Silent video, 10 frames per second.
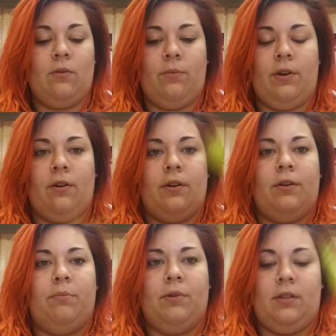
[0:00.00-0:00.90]
we are going
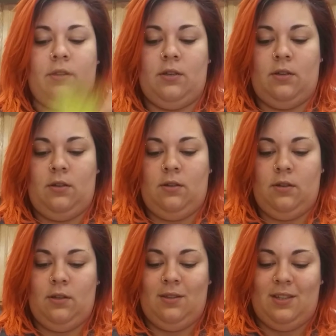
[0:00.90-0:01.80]
to put
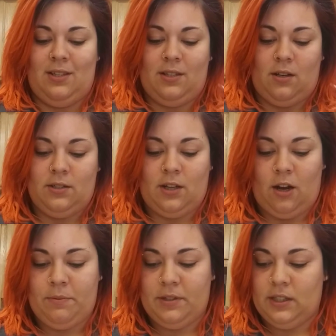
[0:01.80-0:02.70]
this on
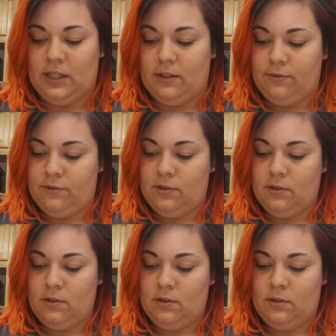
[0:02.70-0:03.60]
top of the
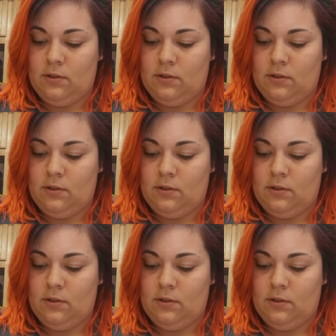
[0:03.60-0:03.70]
leaf.